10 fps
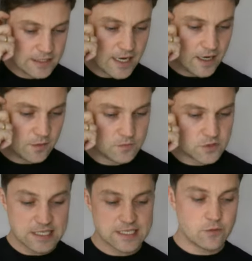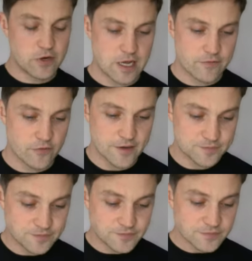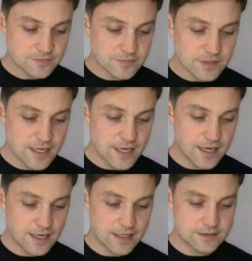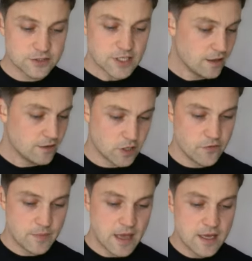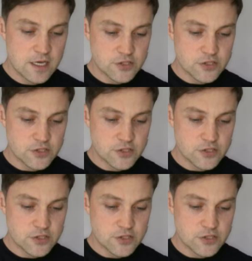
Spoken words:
So that's how I want to cover it, and yeah, we'll go from there.